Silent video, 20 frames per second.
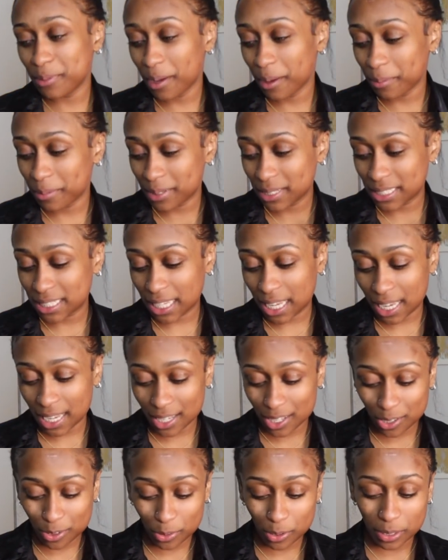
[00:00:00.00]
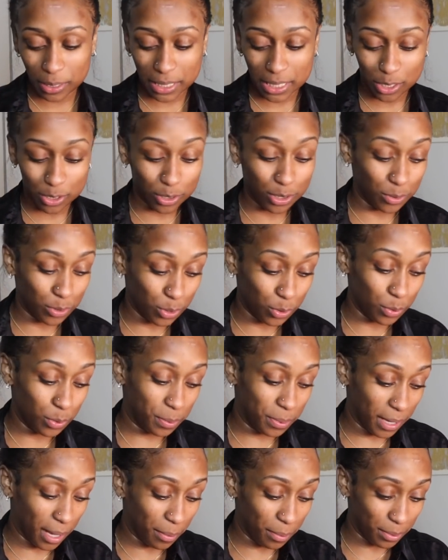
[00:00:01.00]
be able to say you would
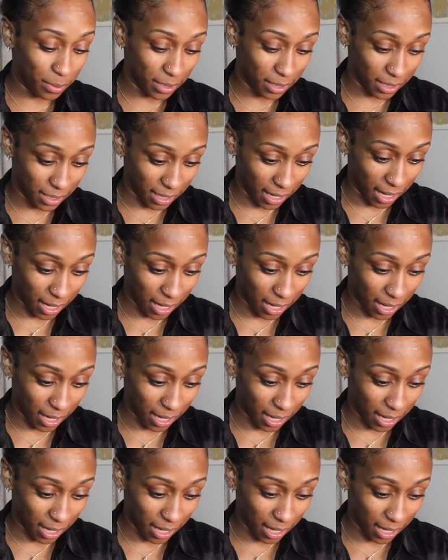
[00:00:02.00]
be able to